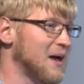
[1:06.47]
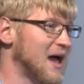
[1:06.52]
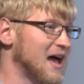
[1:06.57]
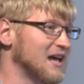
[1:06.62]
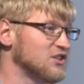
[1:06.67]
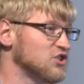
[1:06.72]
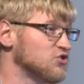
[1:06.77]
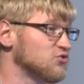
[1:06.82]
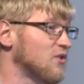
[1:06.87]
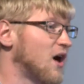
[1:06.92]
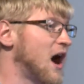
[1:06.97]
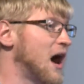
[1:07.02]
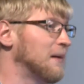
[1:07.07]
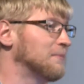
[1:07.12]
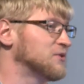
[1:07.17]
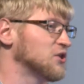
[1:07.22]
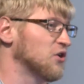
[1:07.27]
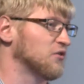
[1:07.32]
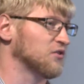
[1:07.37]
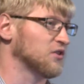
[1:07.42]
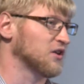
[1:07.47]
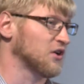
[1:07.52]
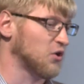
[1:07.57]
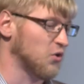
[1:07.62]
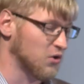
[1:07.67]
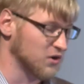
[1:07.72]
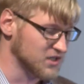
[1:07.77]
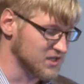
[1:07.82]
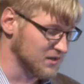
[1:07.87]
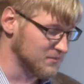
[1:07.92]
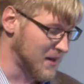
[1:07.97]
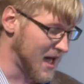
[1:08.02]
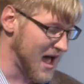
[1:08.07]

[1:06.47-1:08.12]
has dropped over the course of the